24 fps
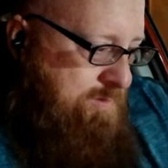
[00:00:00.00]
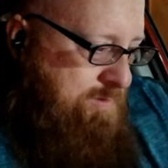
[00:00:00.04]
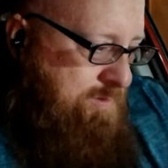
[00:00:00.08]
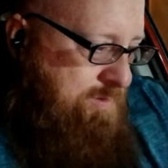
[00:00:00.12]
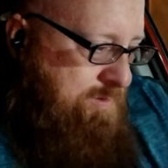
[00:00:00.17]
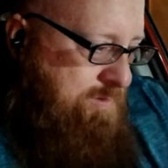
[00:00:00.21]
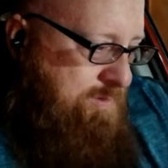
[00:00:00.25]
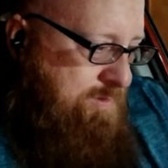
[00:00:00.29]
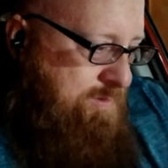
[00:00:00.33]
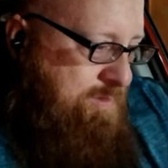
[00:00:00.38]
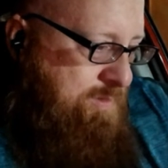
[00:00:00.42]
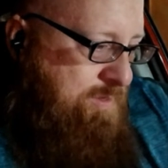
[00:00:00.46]

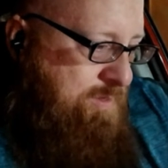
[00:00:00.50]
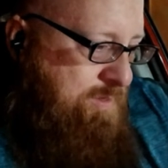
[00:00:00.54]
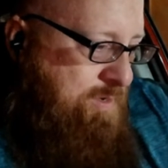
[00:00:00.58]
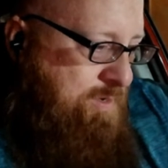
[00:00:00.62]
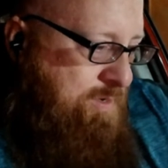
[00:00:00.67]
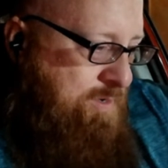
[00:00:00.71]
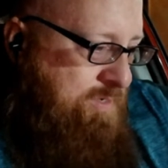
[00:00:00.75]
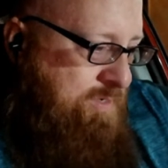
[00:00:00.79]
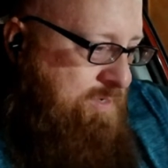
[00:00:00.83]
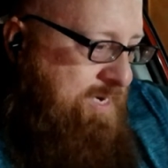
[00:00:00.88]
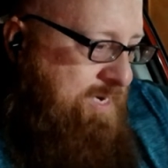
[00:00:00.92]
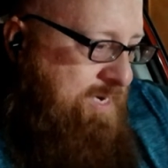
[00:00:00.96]

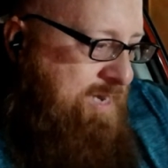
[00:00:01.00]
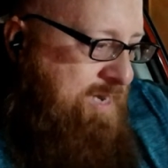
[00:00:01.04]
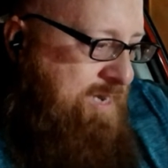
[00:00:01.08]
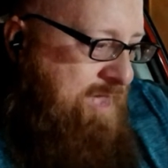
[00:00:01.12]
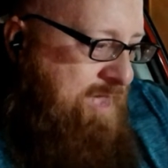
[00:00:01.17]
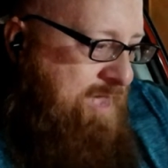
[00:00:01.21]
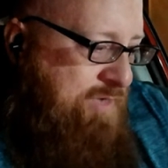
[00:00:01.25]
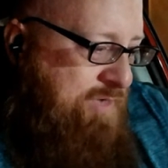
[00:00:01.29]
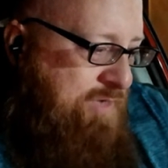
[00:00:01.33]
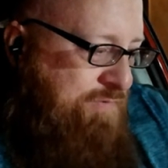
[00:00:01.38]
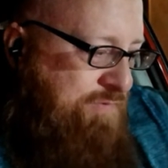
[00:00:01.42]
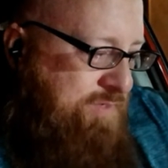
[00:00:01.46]

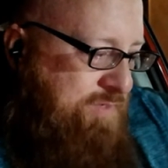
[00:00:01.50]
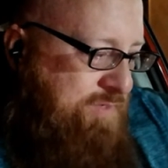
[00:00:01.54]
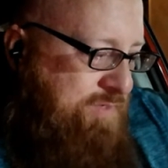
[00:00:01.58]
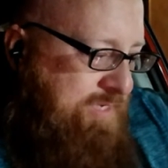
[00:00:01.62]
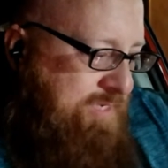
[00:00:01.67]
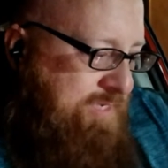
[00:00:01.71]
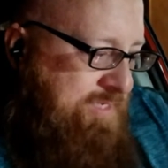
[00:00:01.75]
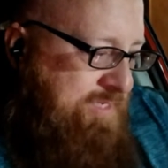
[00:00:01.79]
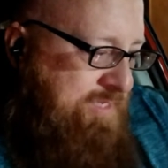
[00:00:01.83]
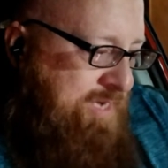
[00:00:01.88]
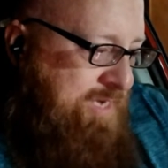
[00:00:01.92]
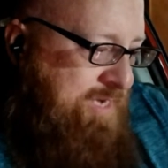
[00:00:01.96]
$13 for
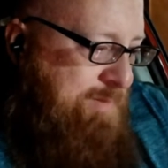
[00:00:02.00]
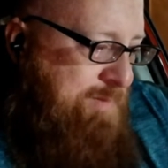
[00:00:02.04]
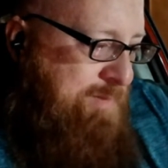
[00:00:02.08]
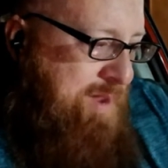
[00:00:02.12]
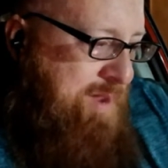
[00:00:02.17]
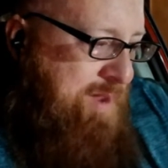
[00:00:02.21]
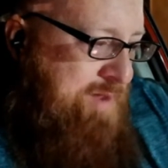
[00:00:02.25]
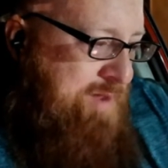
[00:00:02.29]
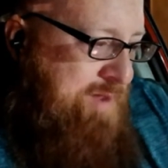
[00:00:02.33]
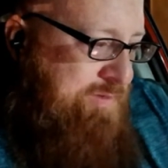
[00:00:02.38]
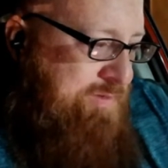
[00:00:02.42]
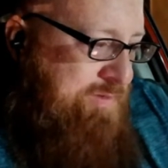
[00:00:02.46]
16
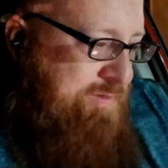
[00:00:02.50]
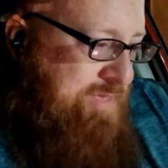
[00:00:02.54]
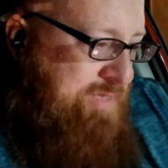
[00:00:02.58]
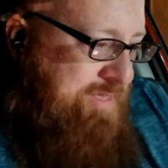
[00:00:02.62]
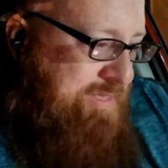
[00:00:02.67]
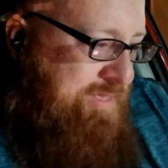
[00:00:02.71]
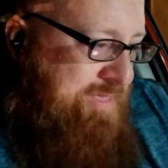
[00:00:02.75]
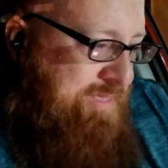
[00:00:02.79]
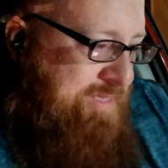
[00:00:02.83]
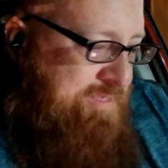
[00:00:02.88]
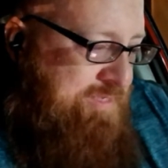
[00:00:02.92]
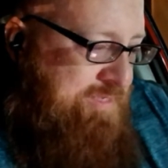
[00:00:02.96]
miles. I think
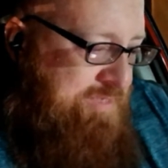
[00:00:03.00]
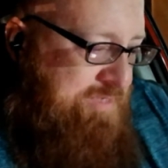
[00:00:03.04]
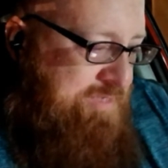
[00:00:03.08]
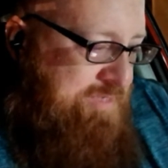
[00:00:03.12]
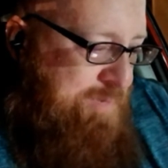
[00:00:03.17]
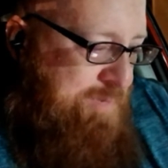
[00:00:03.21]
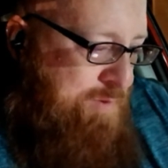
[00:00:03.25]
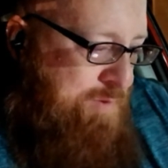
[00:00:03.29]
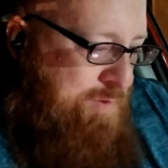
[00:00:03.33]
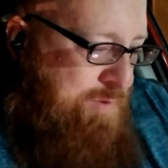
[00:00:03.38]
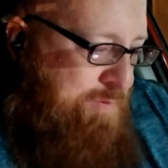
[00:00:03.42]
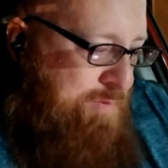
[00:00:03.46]
that's the same
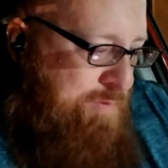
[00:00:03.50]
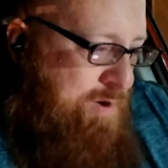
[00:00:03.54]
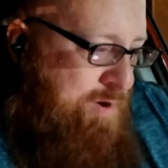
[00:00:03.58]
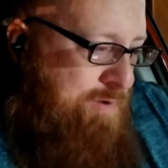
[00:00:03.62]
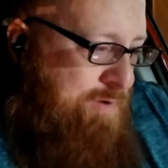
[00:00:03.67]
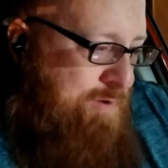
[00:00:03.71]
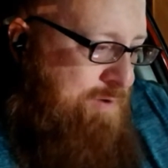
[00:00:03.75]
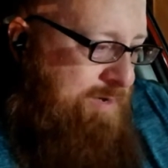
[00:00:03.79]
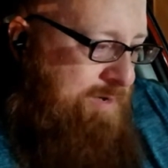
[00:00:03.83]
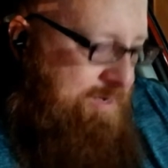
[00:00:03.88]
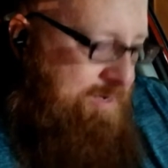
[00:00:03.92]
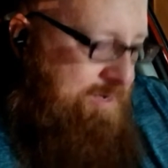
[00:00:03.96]
one we already